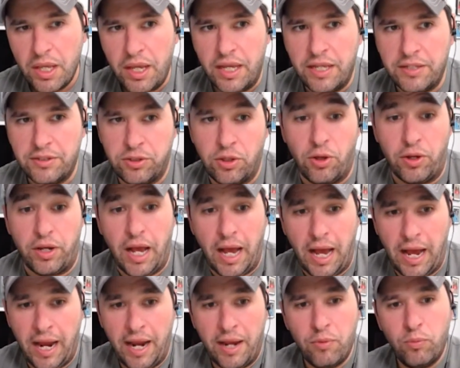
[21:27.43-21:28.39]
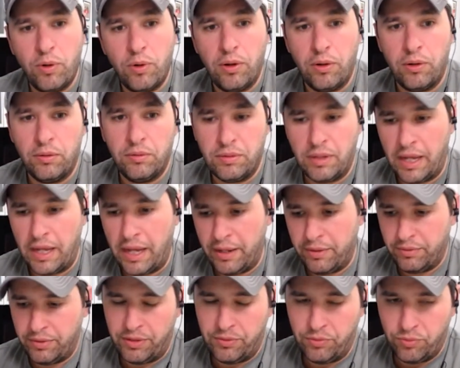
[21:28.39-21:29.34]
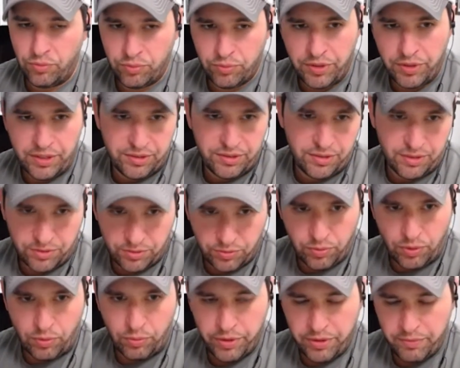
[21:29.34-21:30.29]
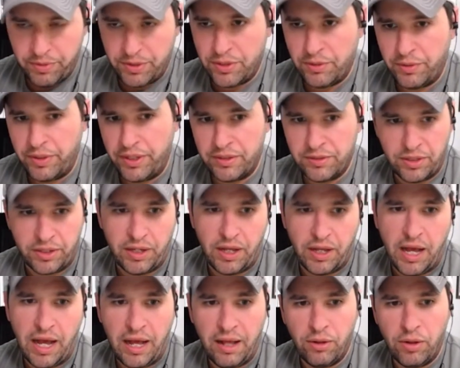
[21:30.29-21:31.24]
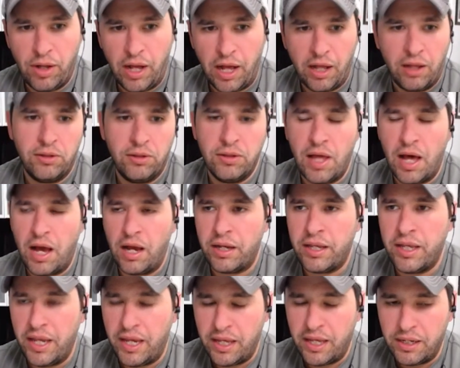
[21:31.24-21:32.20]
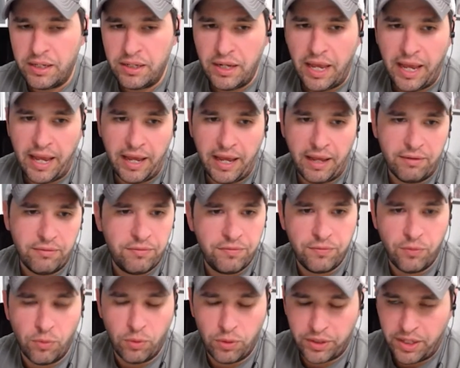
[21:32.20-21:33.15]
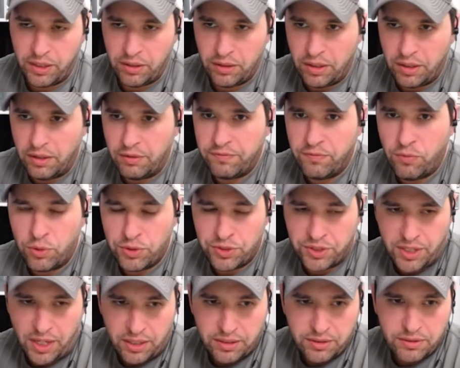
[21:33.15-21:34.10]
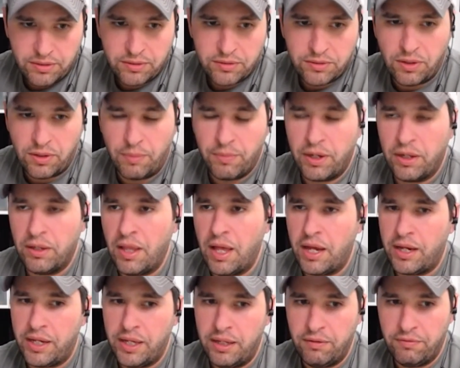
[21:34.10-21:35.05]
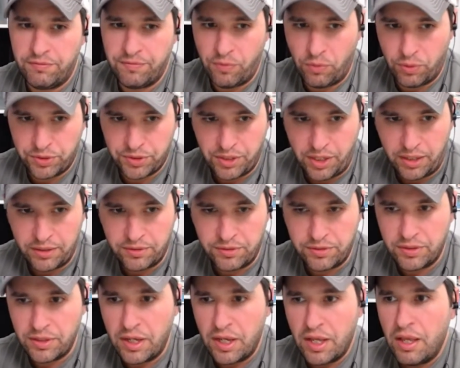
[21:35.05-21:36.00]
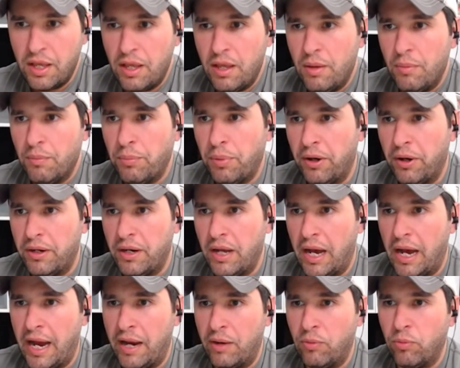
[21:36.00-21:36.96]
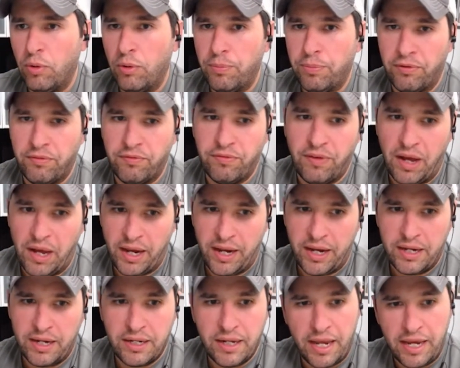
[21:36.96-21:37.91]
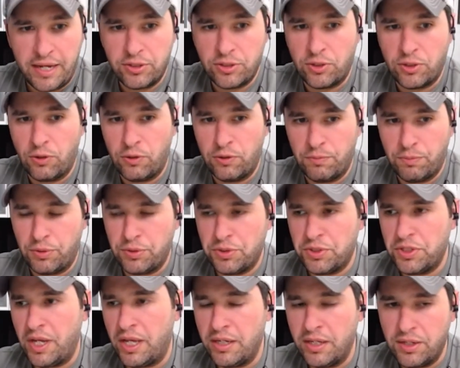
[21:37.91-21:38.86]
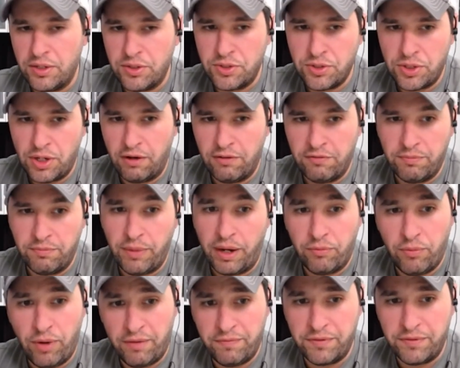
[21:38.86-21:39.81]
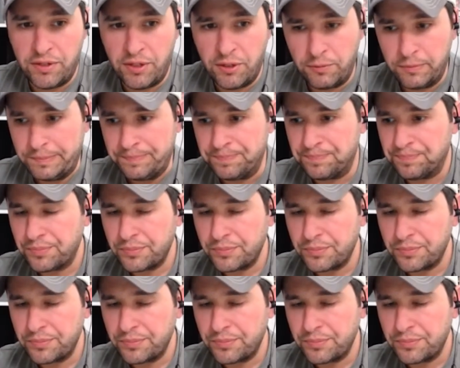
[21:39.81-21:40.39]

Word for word: is look, I will, I and this is what we've been doing is look, I'll, I'll lock in at four kilo, uh, four cents. So I'm going to lock in at four cents, but I will provide a certain percentage of my revenue